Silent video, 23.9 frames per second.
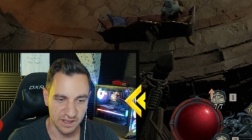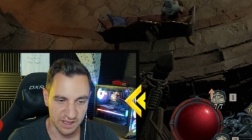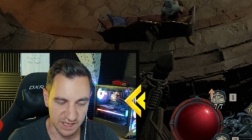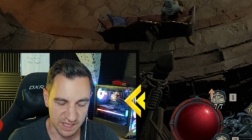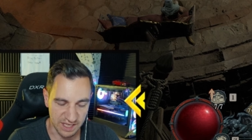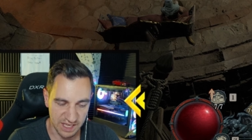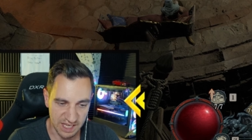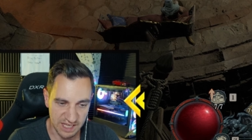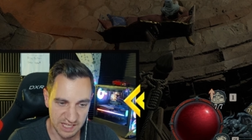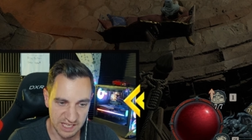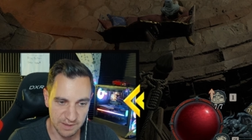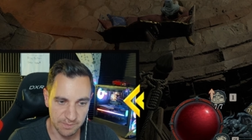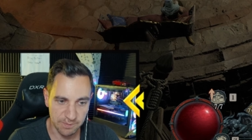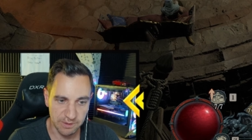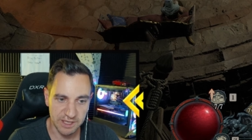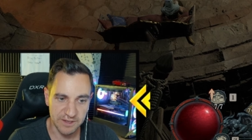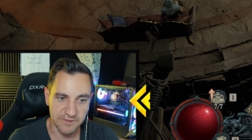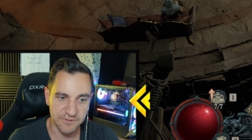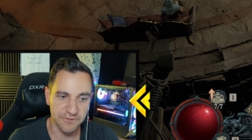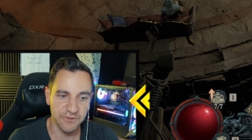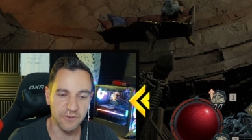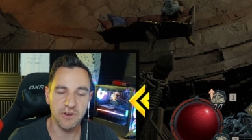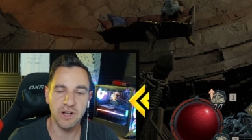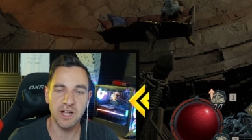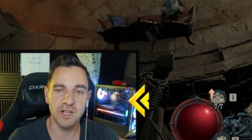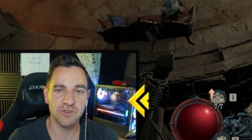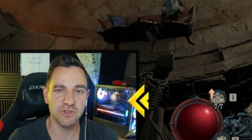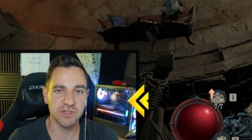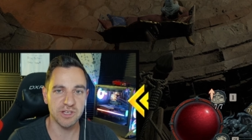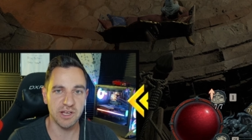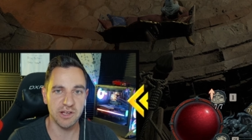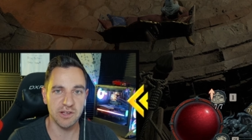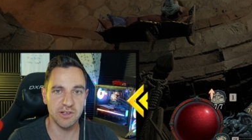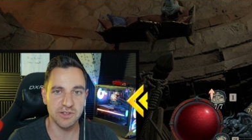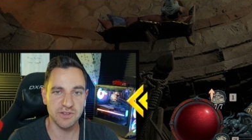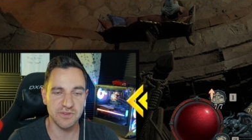Again, I played four
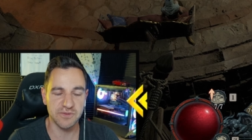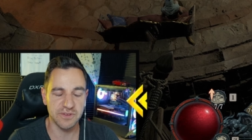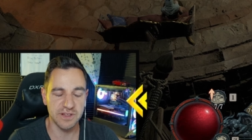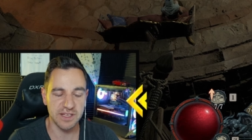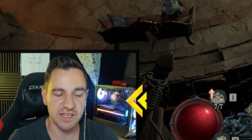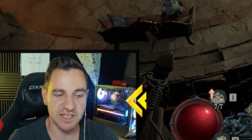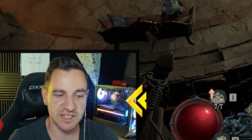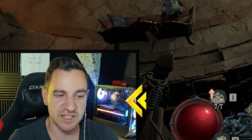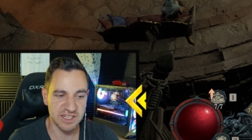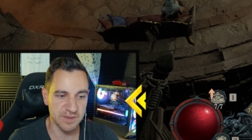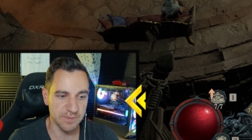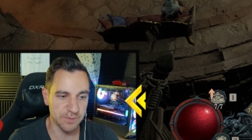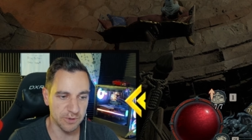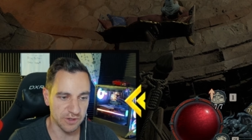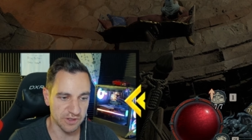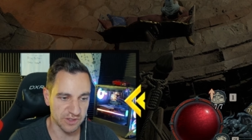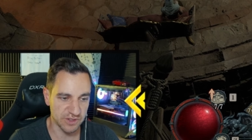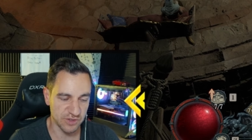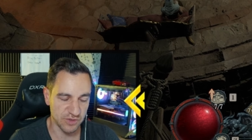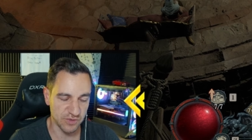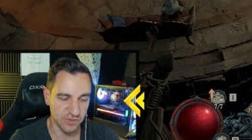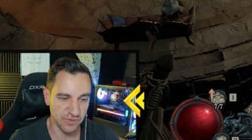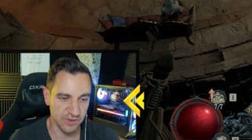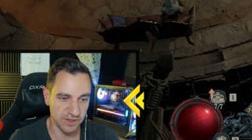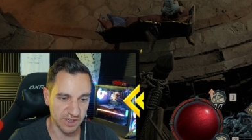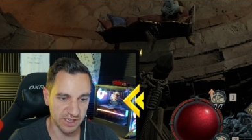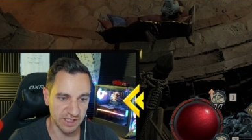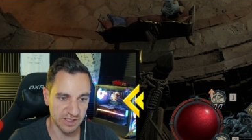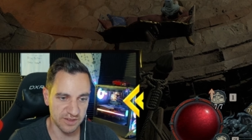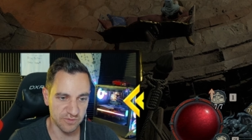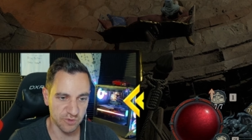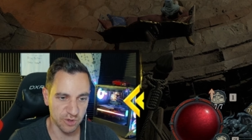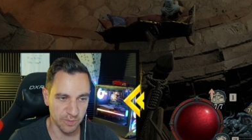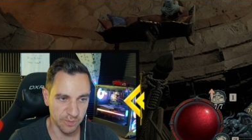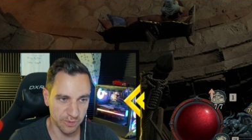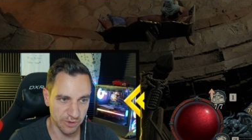hundred hours of Last Epoch so far
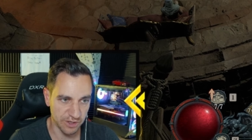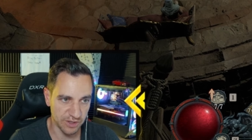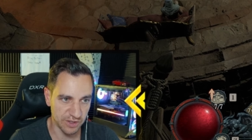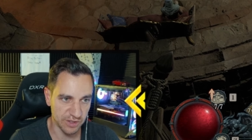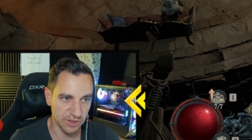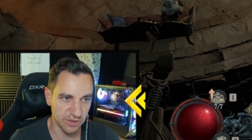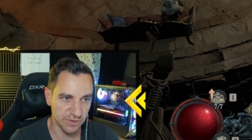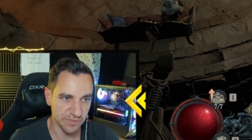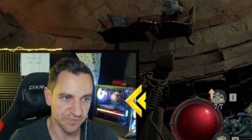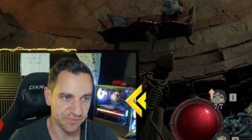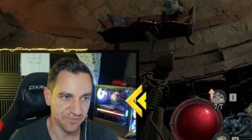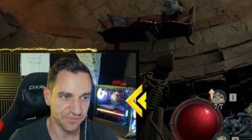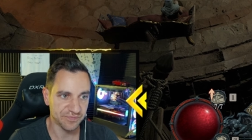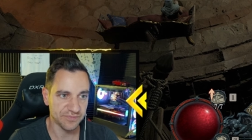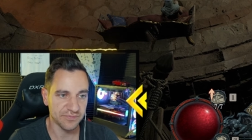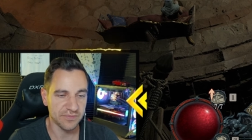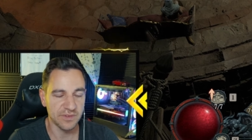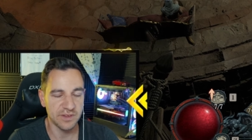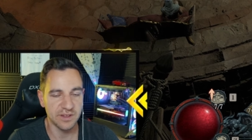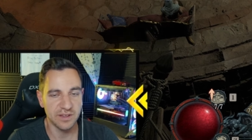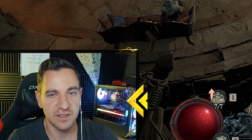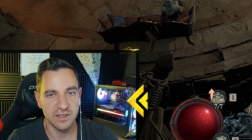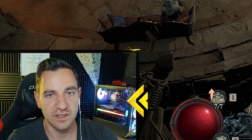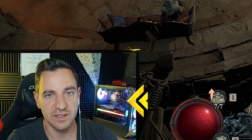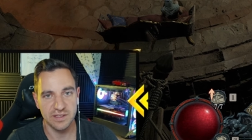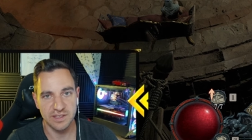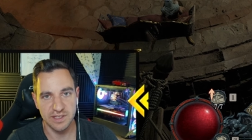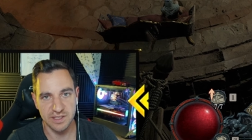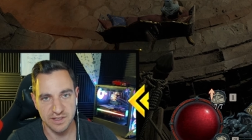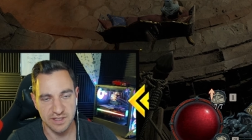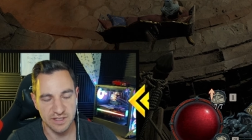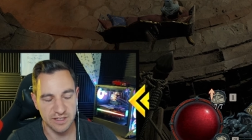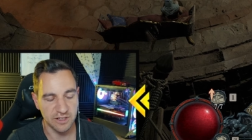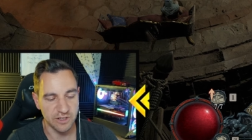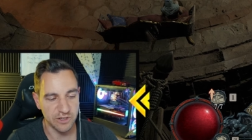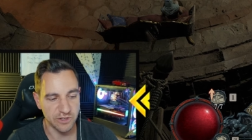in one point oh
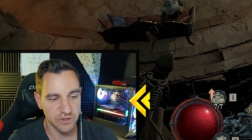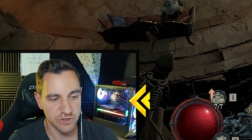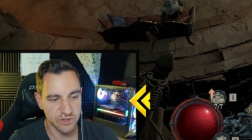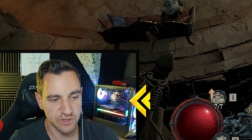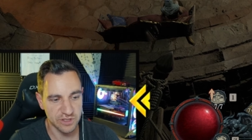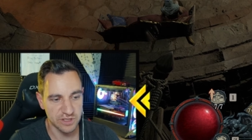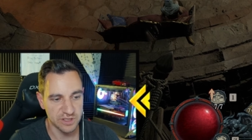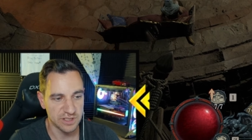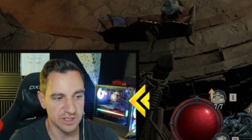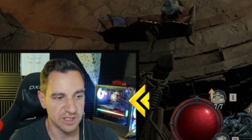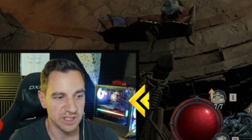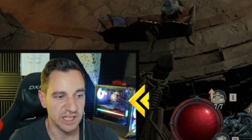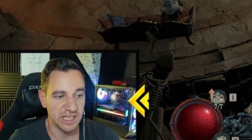since it launched.